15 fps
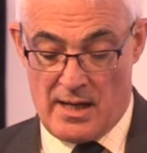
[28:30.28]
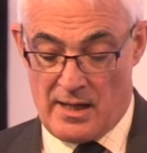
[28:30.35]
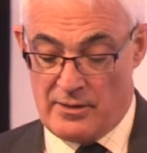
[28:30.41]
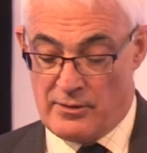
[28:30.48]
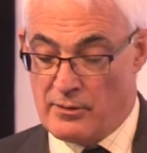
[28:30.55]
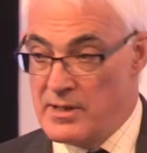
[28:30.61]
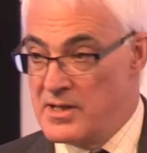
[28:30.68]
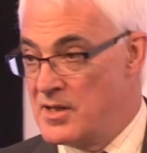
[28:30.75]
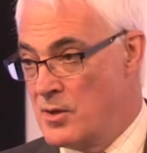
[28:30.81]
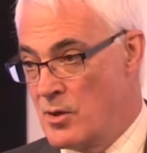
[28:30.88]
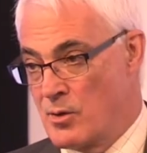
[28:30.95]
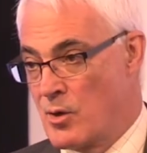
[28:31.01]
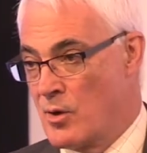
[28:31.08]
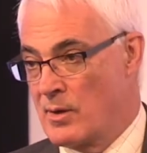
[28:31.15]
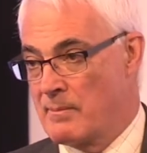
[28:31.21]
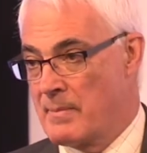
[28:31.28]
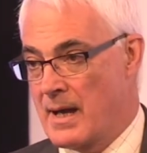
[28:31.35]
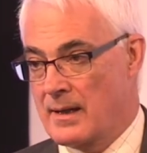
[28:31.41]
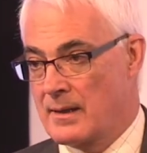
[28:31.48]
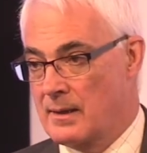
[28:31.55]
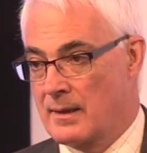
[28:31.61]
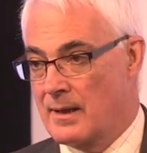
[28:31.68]
There is no going
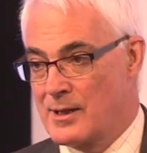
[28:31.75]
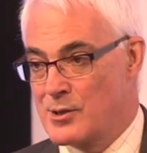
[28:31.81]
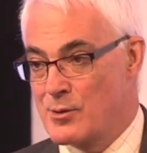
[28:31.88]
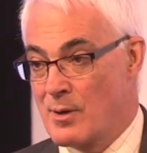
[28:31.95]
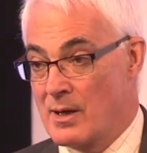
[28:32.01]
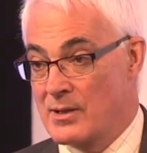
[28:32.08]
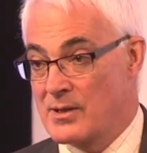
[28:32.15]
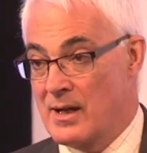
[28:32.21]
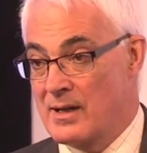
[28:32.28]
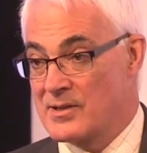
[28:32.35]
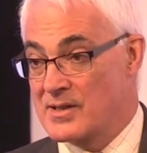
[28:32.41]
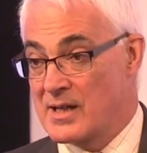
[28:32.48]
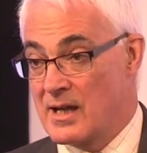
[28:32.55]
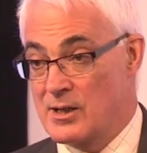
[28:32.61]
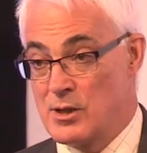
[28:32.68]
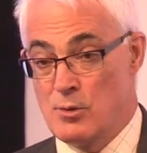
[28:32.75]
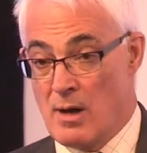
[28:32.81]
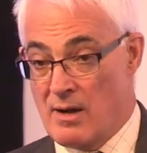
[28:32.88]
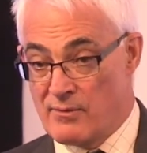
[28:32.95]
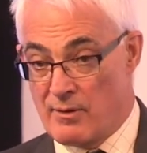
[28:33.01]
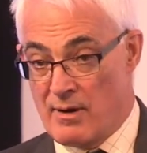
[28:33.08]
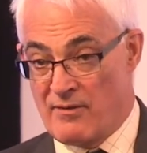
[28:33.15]
back, in case you ask that. You
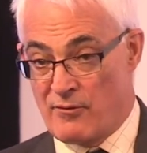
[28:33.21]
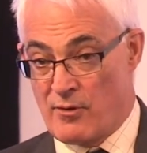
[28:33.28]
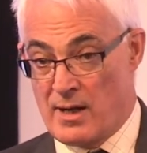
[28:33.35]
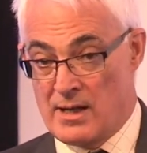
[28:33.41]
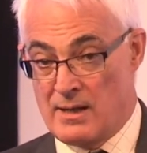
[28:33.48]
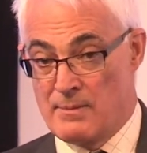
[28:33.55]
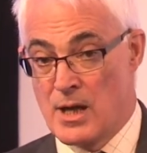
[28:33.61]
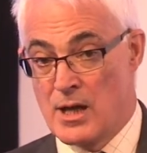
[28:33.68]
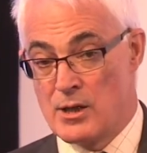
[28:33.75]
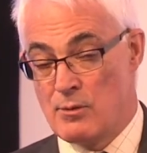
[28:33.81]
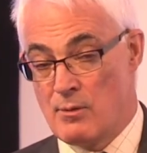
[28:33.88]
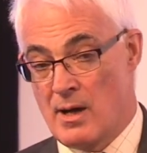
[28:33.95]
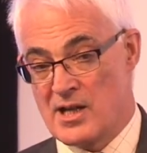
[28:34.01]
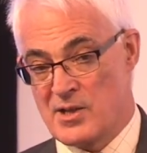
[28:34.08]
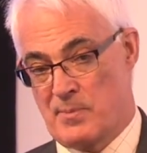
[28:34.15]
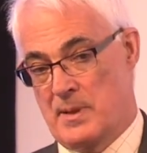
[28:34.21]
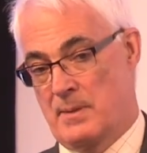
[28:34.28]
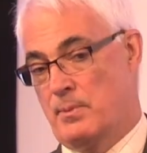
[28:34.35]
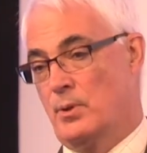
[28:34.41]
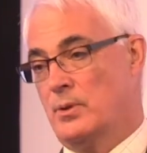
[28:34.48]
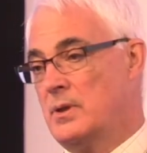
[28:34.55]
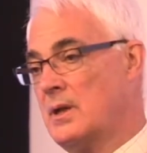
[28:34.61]
have a referendum, you ask
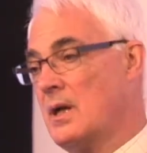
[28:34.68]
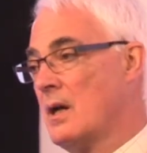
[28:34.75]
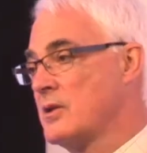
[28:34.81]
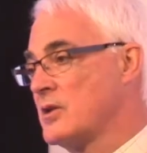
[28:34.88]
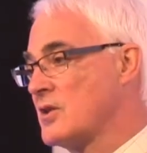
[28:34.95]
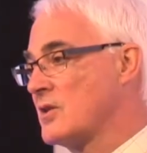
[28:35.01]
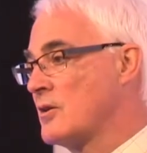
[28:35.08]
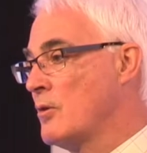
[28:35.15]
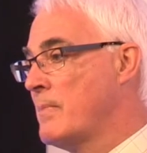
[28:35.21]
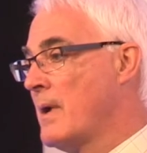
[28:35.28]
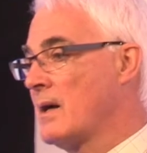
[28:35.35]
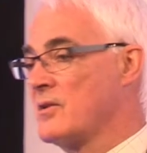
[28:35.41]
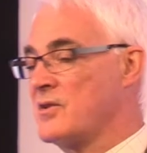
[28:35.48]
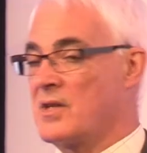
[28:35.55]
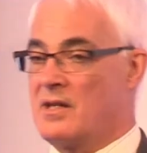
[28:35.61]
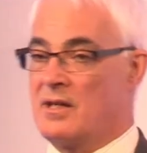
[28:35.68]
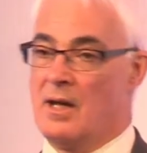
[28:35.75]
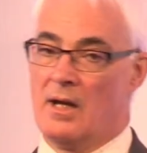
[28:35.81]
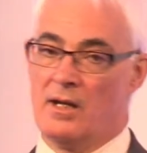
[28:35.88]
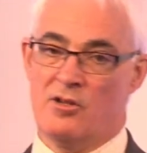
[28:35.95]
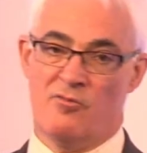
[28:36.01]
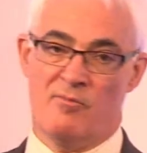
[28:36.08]
people, you can't just go back and say,
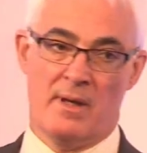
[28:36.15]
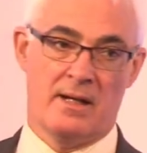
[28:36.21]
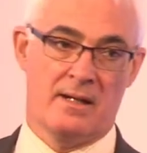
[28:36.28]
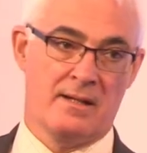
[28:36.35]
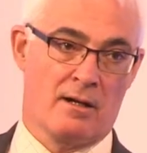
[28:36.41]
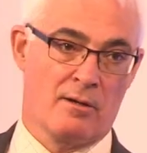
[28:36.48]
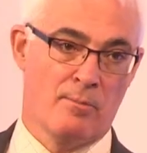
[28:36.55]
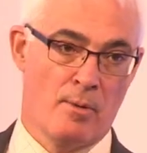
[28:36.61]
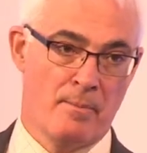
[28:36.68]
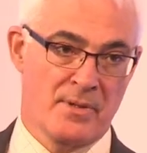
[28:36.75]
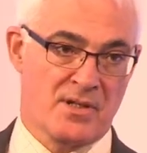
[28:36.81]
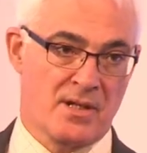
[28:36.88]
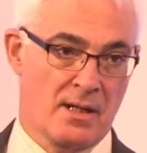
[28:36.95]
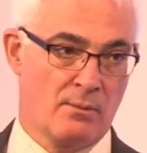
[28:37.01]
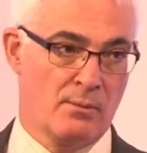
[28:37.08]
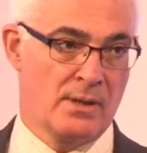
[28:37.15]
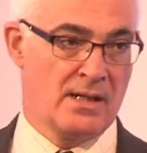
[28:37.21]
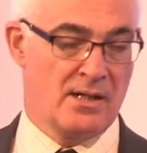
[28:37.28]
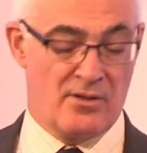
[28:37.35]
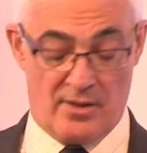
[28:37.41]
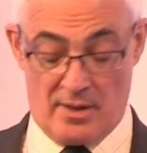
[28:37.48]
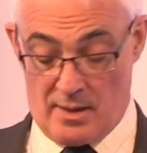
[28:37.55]
you've made a terrible mistake, we
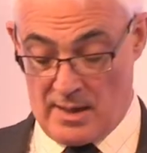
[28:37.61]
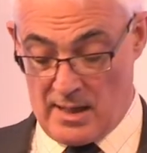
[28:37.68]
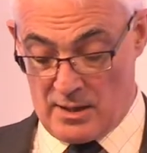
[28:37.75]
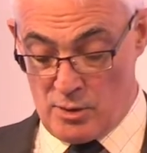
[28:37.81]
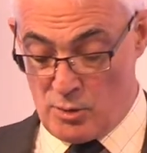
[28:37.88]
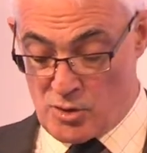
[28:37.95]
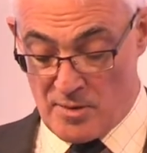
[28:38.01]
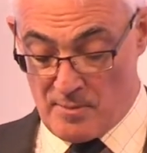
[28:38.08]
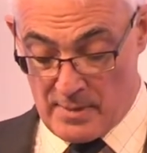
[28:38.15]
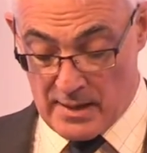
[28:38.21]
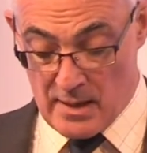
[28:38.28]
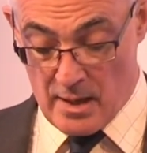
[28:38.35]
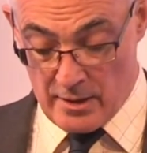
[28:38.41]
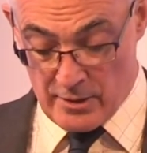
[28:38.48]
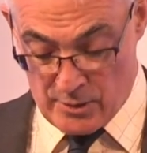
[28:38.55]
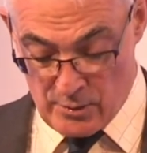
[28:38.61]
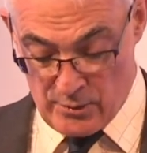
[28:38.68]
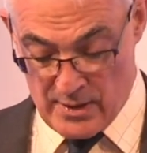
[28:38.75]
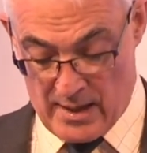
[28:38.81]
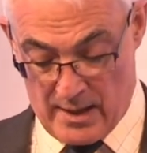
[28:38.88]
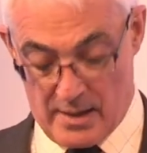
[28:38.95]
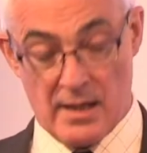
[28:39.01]
need to think again. You simply can't do
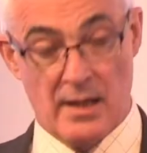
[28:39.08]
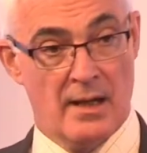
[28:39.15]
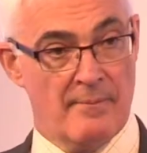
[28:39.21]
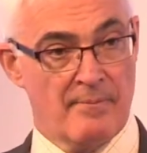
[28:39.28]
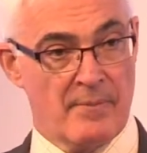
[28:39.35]
that.